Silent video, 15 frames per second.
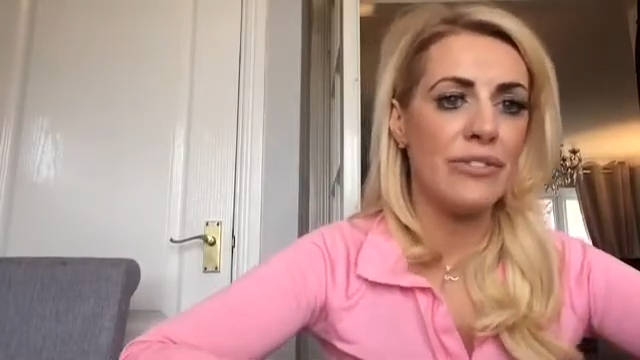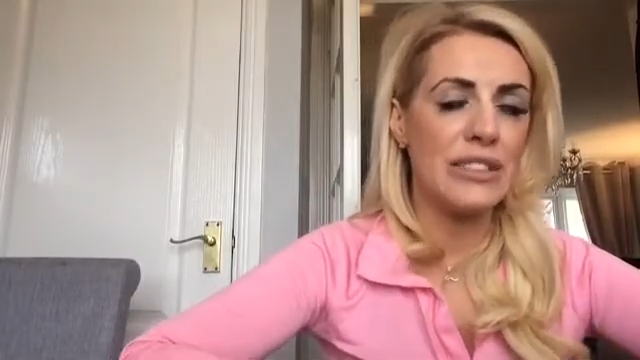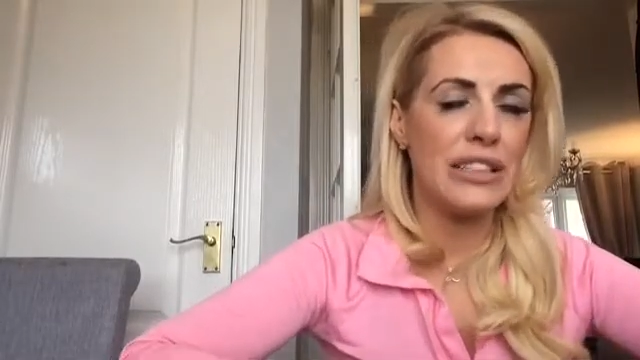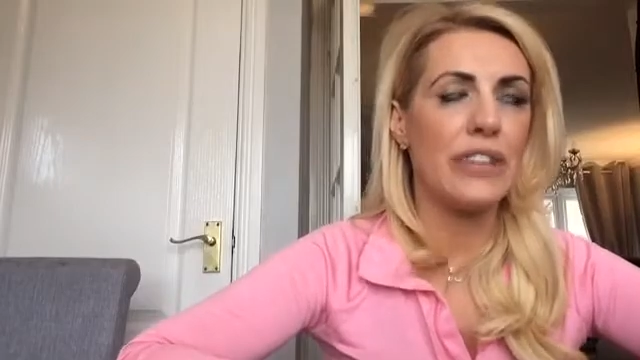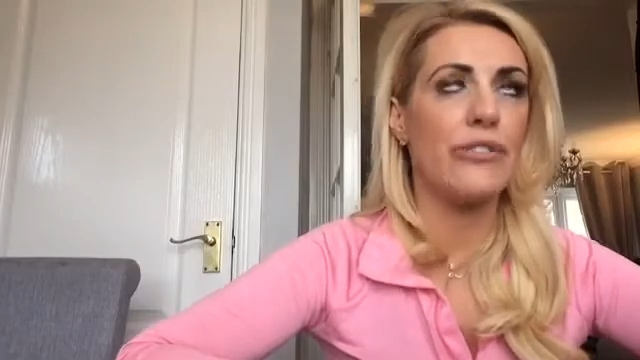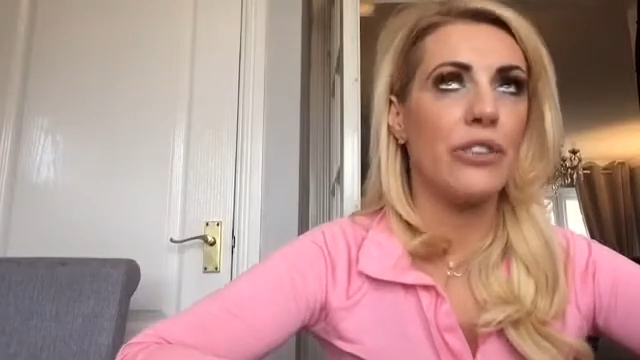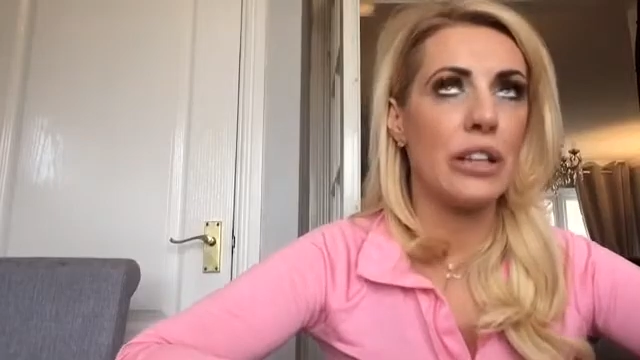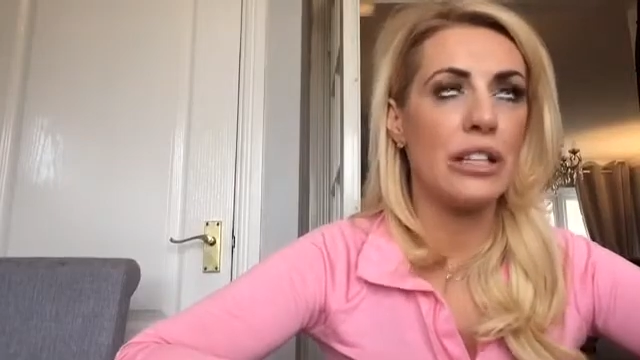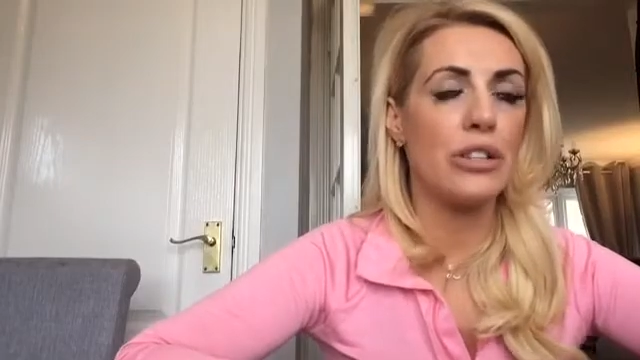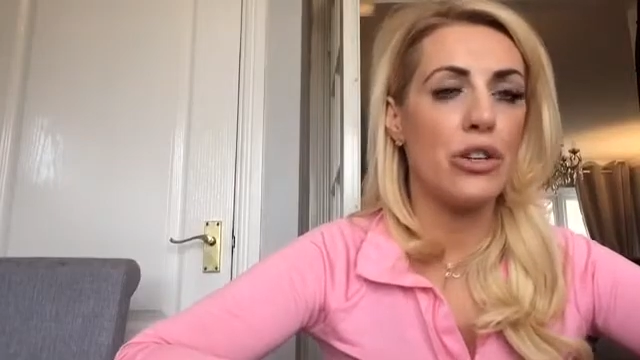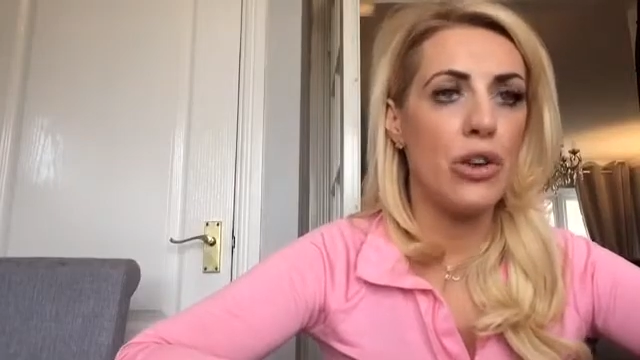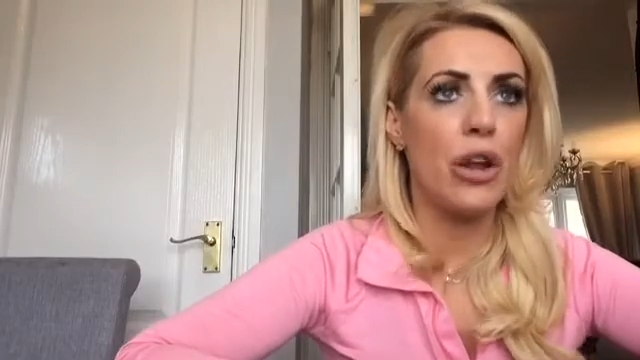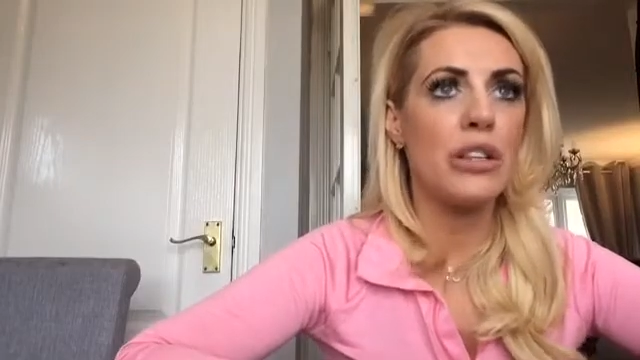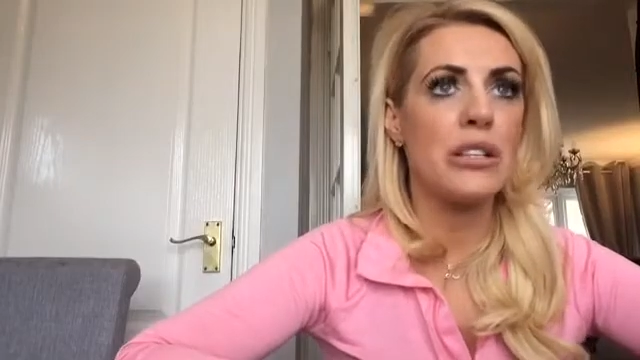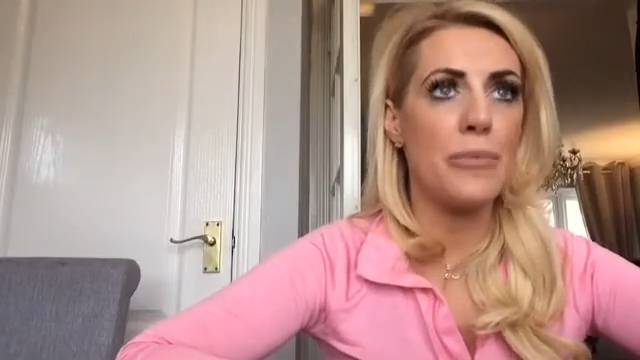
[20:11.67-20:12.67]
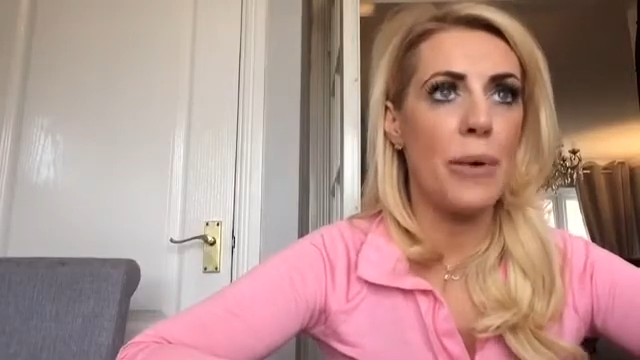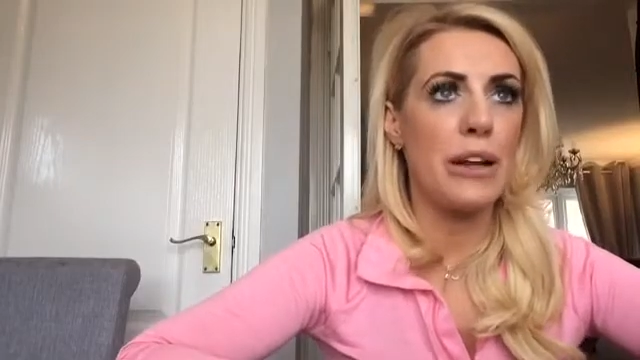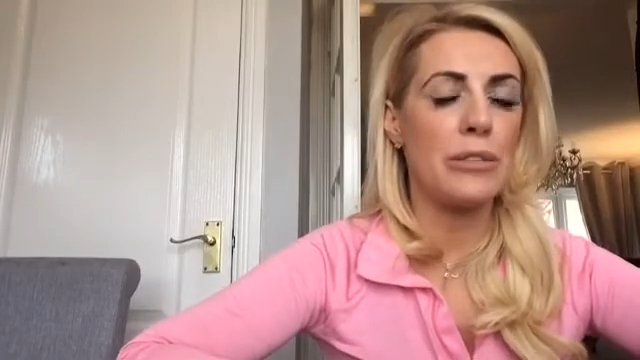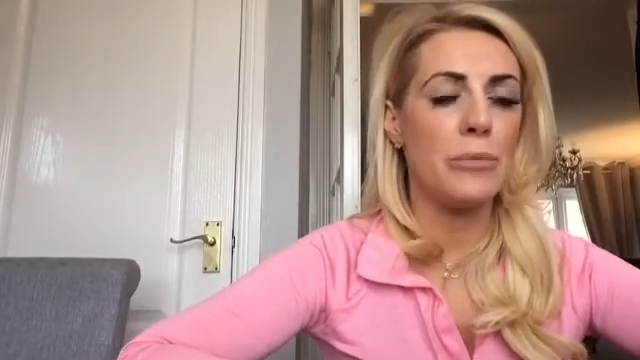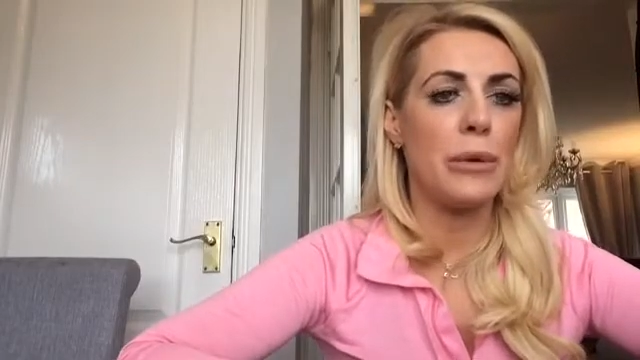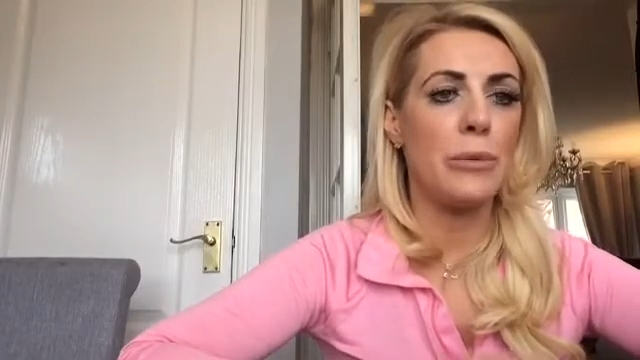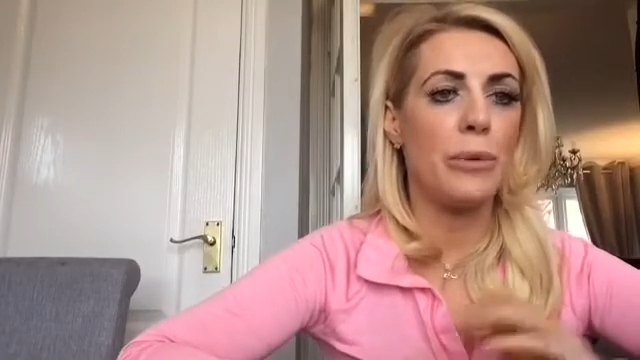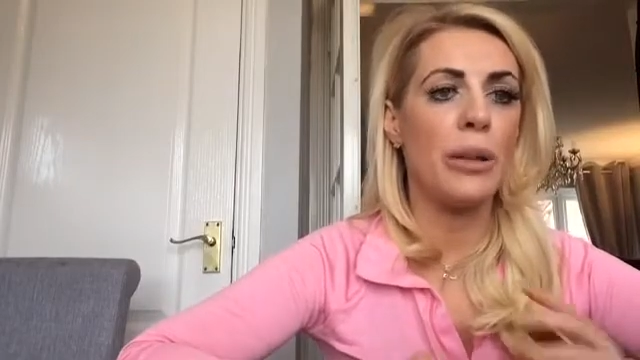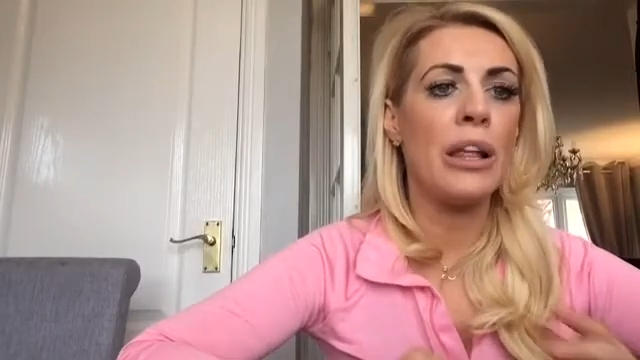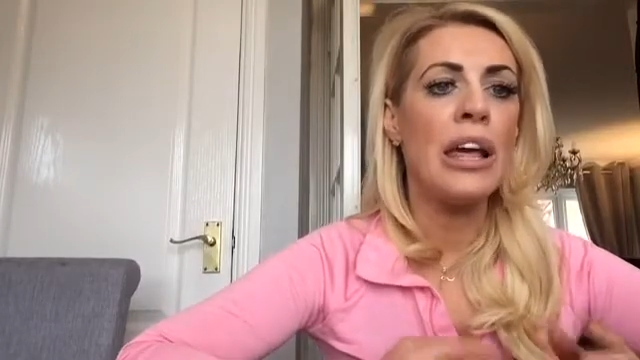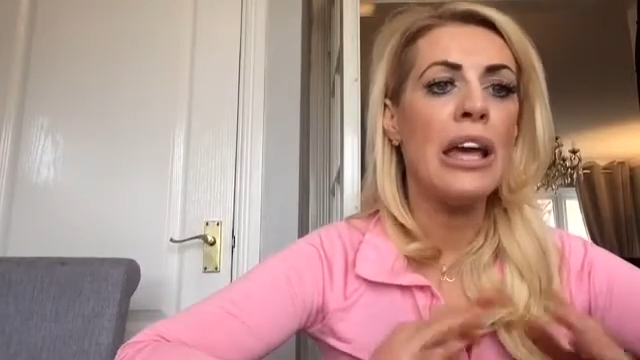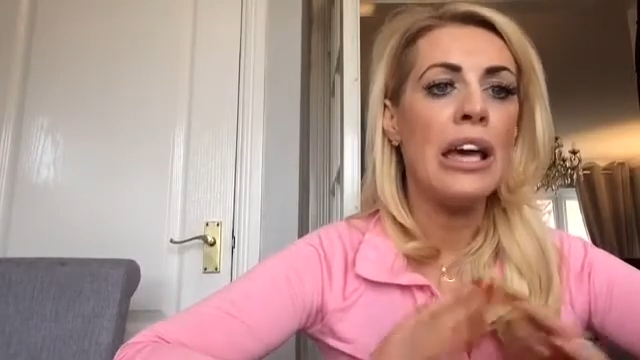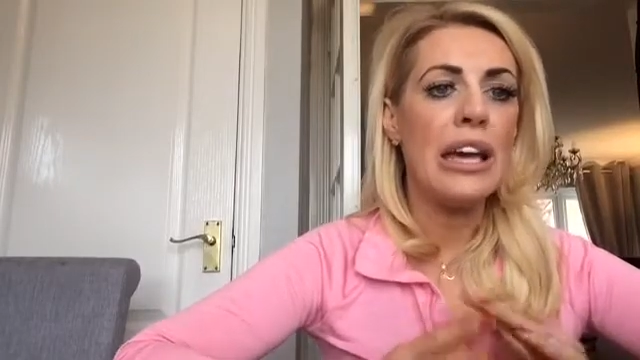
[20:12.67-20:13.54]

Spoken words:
differently to non-depressed people,